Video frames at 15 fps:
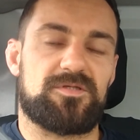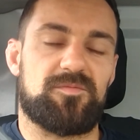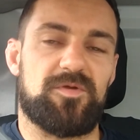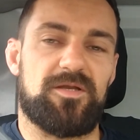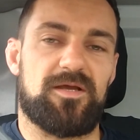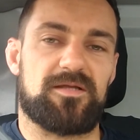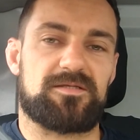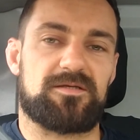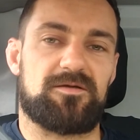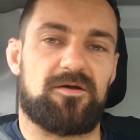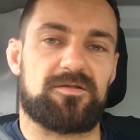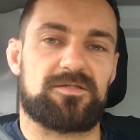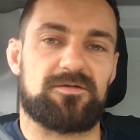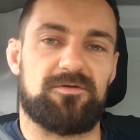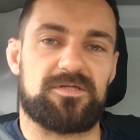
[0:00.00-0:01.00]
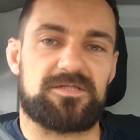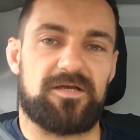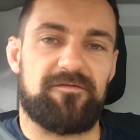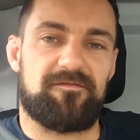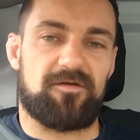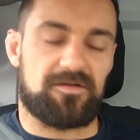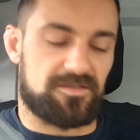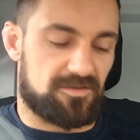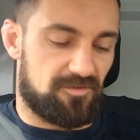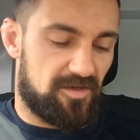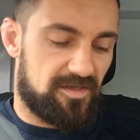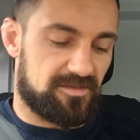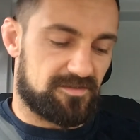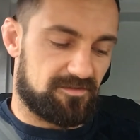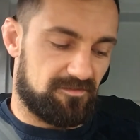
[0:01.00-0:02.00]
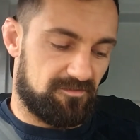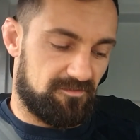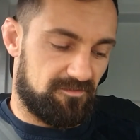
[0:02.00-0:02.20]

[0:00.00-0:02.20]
near to God, to receive God's grace.